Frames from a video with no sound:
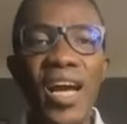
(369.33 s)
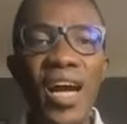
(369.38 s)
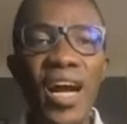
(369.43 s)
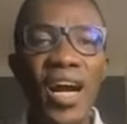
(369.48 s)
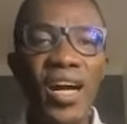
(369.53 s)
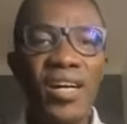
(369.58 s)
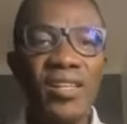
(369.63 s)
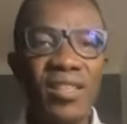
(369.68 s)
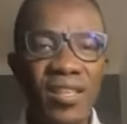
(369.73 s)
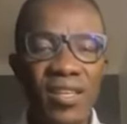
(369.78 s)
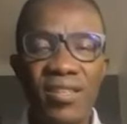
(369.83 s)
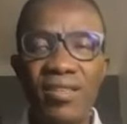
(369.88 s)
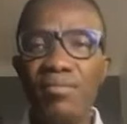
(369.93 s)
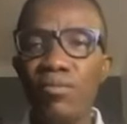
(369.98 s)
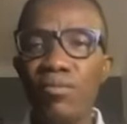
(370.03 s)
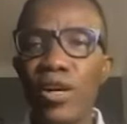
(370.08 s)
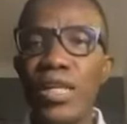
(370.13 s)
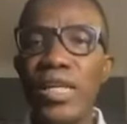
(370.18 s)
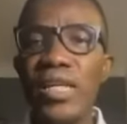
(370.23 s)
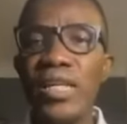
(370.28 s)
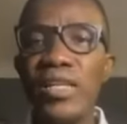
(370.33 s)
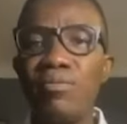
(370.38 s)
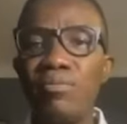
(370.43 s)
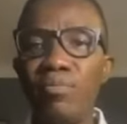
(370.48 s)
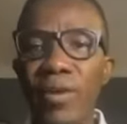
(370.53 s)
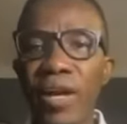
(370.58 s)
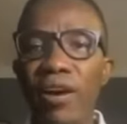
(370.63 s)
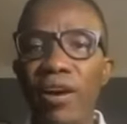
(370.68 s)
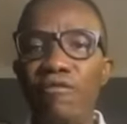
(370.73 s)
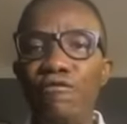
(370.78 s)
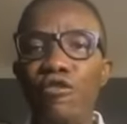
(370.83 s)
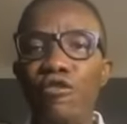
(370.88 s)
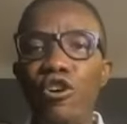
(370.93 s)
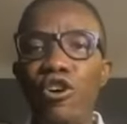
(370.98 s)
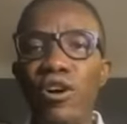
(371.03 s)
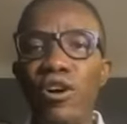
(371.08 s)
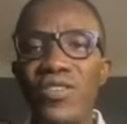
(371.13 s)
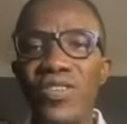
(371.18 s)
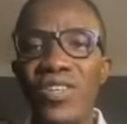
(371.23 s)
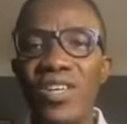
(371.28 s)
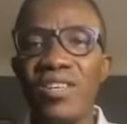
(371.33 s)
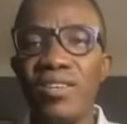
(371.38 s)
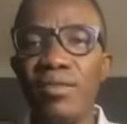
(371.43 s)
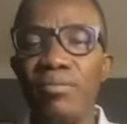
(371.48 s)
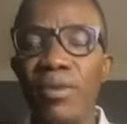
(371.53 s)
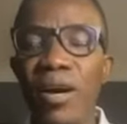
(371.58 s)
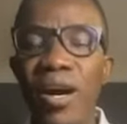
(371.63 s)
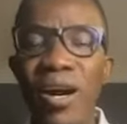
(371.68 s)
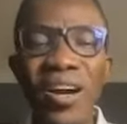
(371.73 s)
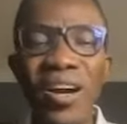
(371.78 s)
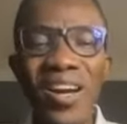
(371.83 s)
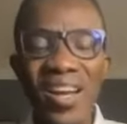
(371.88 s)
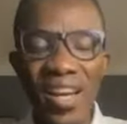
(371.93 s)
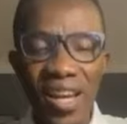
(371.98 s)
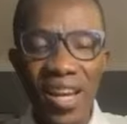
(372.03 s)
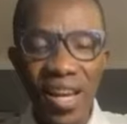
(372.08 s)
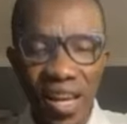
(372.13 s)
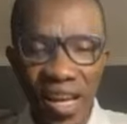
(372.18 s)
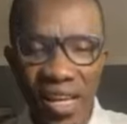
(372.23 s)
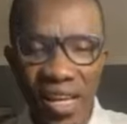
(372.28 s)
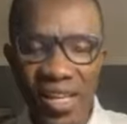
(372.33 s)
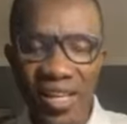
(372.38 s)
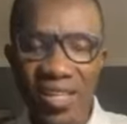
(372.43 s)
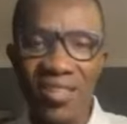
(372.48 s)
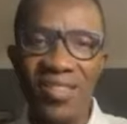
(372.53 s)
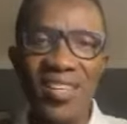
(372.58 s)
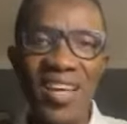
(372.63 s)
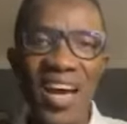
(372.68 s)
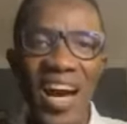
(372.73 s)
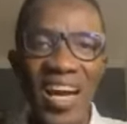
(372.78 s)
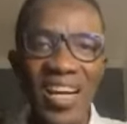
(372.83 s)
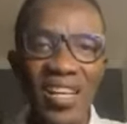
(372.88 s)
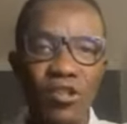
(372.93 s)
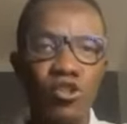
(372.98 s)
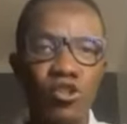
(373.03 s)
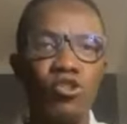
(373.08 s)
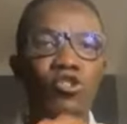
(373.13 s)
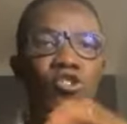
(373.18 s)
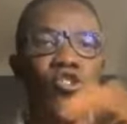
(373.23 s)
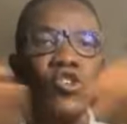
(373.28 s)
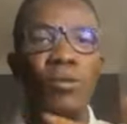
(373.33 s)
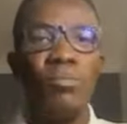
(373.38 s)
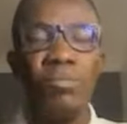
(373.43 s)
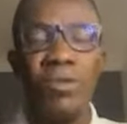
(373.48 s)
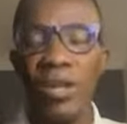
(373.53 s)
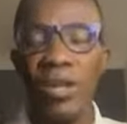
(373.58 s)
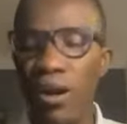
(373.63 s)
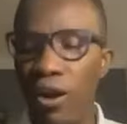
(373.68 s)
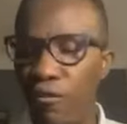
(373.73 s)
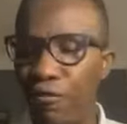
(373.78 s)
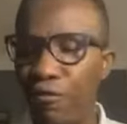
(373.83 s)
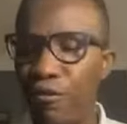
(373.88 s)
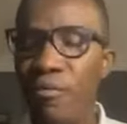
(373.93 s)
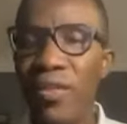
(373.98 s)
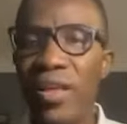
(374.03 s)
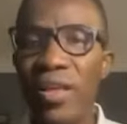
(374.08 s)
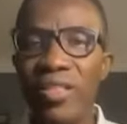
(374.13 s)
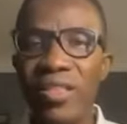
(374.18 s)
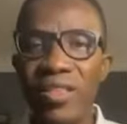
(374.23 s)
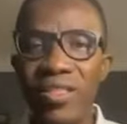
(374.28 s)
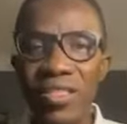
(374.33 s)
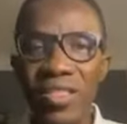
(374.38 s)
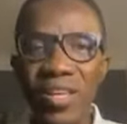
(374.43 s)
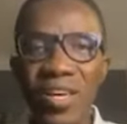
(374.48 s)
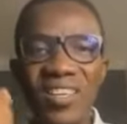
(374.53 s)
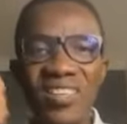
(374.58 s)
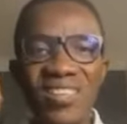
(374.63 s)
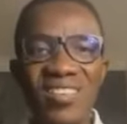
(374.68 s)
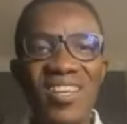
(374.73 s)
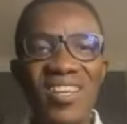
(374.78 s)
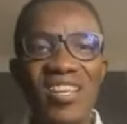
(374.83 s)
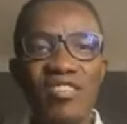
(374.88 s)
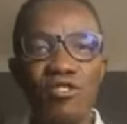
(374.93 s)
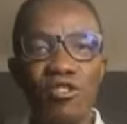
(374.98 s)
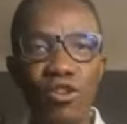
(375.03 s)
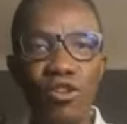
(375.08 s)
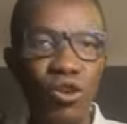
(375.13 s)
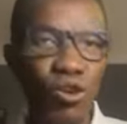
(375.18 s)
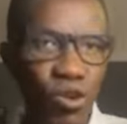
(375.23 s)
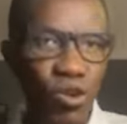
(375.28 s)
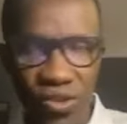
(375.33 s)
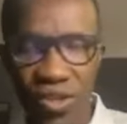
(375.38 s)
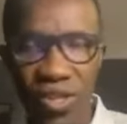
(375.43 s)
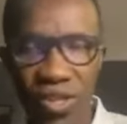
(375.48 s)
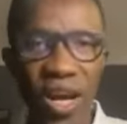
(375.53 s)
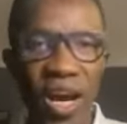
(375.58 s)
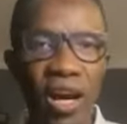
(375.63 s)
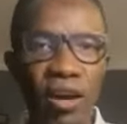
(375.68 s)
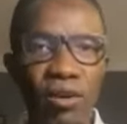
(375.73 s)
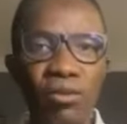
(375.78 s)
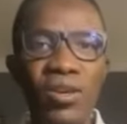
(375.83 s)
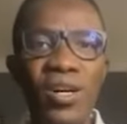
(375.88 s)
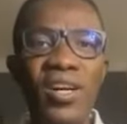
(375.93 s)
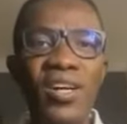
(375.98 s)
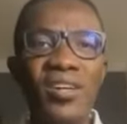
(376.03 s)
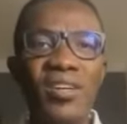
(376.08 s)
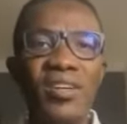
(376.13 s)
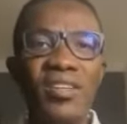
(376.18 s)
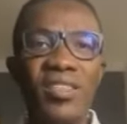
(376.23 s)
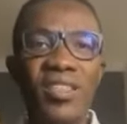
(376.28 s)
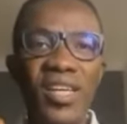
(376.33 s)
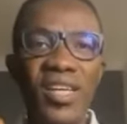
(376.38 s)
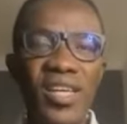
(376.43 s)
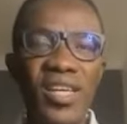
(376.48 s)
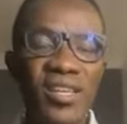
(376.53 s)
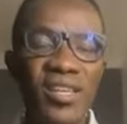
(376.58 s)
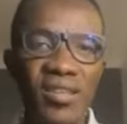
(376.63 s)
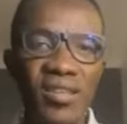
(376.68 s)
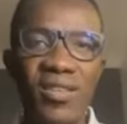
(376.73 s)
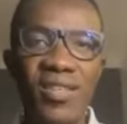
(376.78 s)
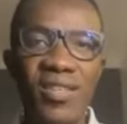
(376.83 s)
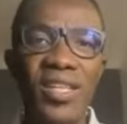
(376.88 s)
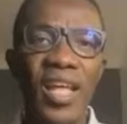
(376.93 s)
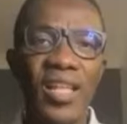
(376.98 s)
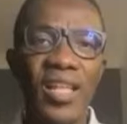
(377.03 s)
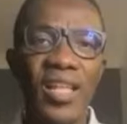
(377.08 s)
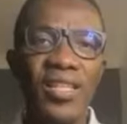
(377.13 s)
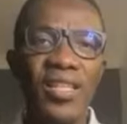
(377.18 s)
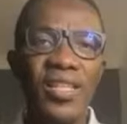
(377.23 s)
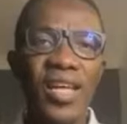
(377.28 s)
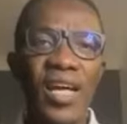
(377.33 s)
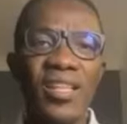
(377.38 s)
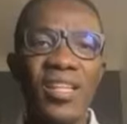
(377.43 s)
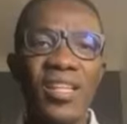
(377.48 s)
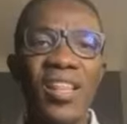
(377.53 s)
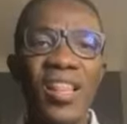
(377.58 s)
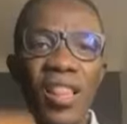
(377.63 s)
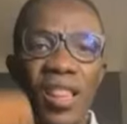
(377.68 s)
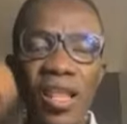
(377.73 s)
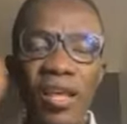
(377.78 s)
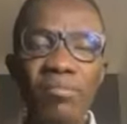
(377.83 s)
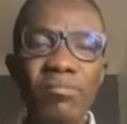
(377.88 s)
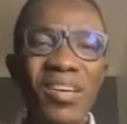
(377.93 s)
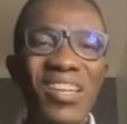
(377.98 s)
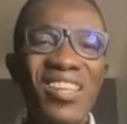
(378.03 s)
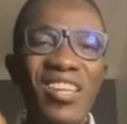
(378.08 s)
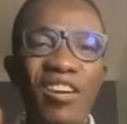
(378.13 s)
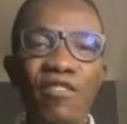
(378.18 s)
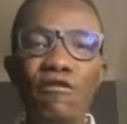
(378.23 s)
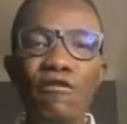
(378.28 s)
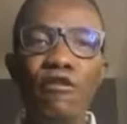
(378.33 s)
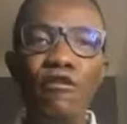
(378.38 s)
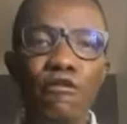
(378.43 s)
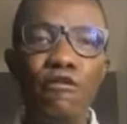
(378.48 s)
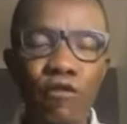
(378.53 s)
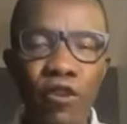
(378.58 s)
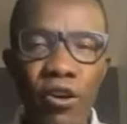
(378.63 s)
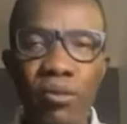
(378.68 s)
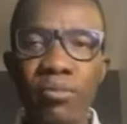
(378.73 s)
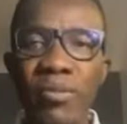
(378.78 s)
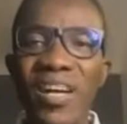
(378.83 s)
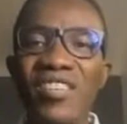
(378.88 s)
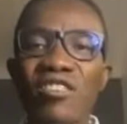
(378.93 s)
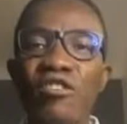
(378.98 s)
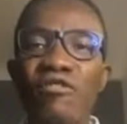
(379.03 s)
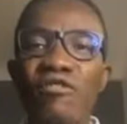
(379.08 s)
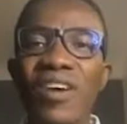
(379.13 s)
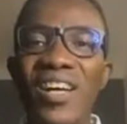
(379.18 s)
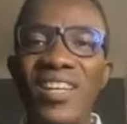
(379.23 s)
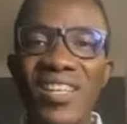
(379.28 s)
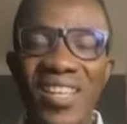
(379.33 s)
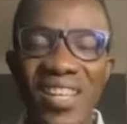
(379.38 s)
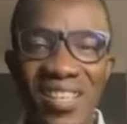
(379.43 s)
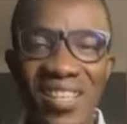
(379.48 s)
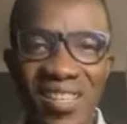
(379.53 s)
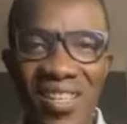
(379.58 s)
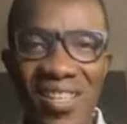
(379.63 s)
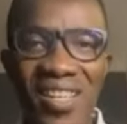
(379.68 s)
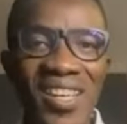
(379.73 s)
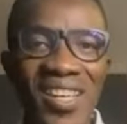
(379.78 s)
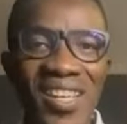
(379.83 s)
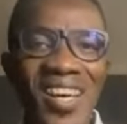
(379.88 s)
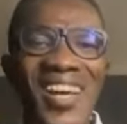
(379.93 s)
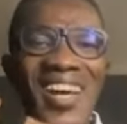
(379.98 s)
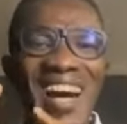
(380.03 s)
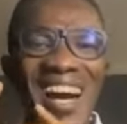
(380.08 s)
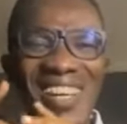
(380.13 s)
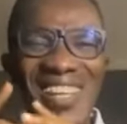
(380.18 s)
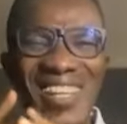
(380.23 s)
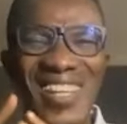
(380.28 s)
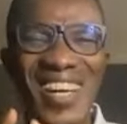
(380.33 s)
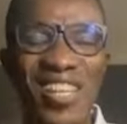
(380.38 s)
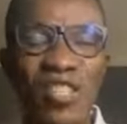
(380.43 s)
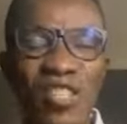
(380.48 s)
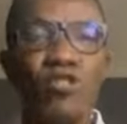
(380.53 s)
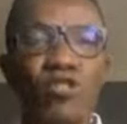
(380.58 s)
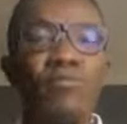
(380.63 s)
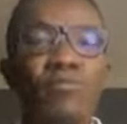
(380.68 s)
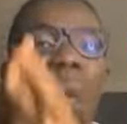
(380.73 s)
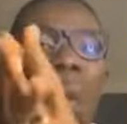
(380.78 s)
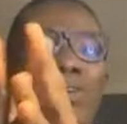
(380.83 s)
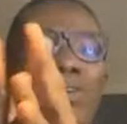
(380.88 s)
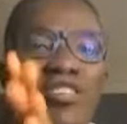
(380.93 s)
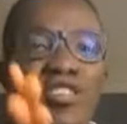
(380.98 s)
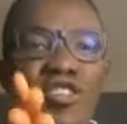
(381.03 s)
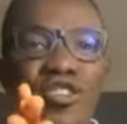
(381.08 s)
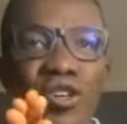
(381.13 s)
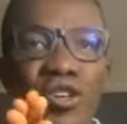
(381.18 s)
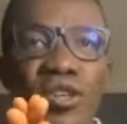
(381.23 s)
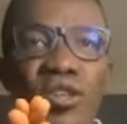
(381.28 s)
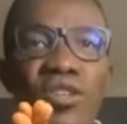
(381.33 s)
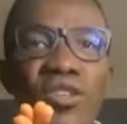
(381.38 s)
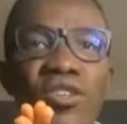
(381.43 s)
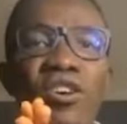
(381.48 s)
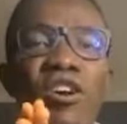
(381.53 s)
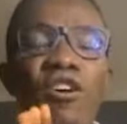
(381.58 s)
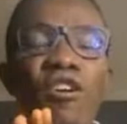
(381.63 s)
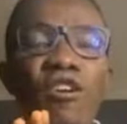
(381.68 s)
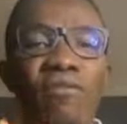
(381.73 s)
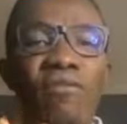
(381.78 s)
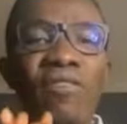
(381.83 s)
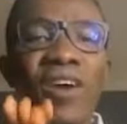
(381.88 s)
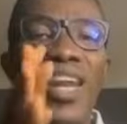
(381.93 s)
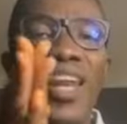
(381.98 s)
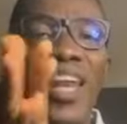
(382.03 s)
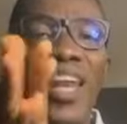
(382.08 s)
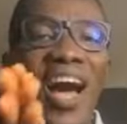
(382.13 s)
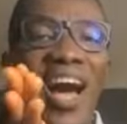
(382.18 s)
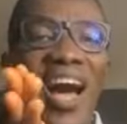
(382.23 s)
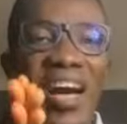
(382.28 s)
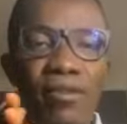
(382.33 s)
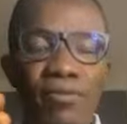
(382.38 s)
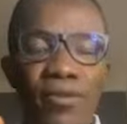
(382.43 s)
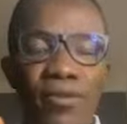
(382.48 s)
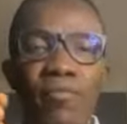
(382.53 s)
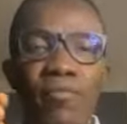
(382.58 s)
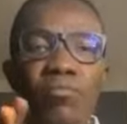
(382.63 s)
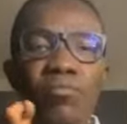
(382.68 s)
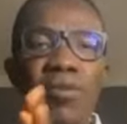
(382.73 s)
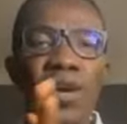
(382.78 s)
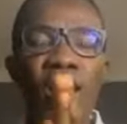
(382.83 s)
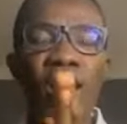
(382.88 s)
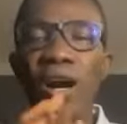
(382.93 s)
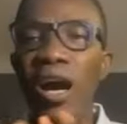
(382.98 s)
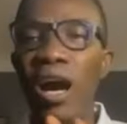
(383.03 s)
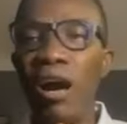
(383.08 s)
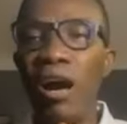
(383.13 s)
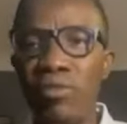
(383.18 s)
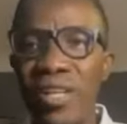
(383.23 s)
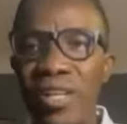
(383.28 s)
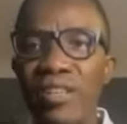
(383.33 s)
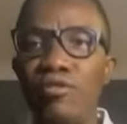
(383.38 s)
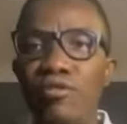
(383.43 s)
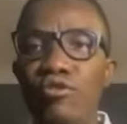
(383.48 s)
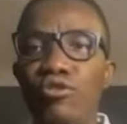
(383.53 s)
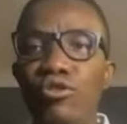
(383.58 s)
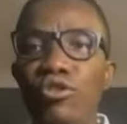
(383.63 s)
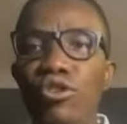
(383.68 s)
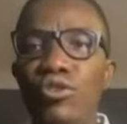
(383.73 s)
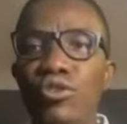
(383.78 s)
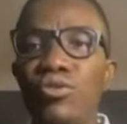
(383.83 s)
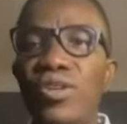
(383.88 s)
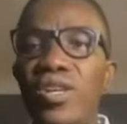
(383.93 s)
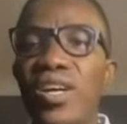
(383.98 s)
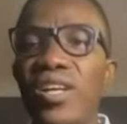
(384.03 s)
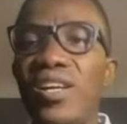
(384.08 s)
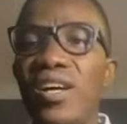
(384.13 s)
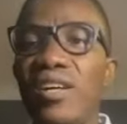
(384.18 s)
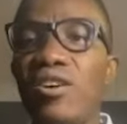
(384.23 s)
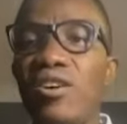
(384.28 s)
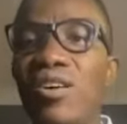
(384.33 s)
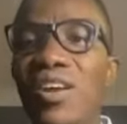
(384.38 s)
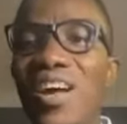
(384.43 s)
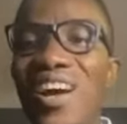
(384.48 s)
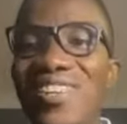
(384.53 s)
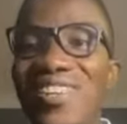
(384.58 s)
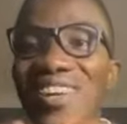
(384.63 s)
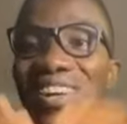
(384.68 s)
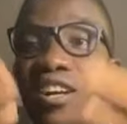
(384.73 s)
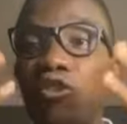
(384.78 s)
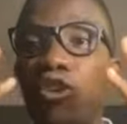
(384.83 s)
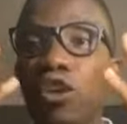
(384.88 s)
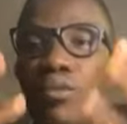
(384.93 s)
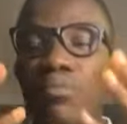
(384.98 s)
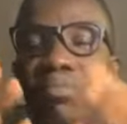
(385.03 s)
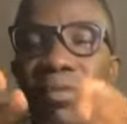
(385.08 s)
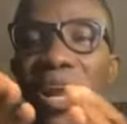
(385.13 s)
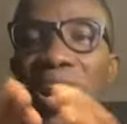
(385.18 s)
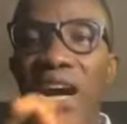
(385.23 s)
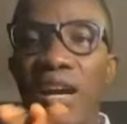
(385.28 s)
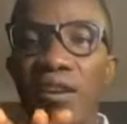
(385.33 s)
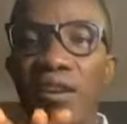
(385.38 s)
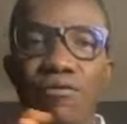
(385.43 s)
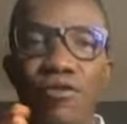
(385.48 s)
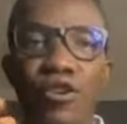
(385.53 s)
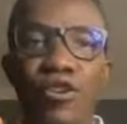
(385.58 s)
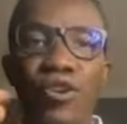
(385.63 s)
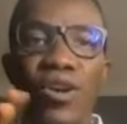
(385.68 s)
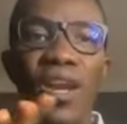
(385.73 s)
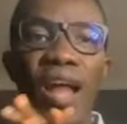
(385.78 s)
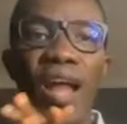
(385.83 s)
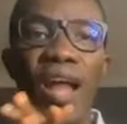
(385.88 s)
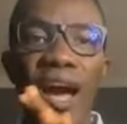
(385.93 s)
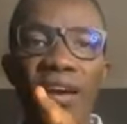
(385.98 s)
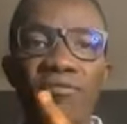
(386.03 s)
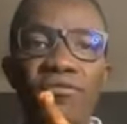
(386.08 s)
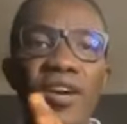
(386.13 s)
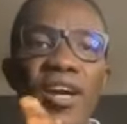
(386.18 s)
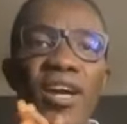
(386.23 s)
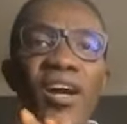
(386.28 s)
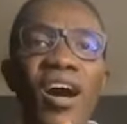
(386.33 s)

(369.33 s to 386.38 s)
Uh, this morning's prayer focus is about laying aside, stripping off the things that slow us down, the things that, that limit the fulfillment of our destiny and the expressions of our lives. Uh, I've needed to know today that God has a good plan for your life.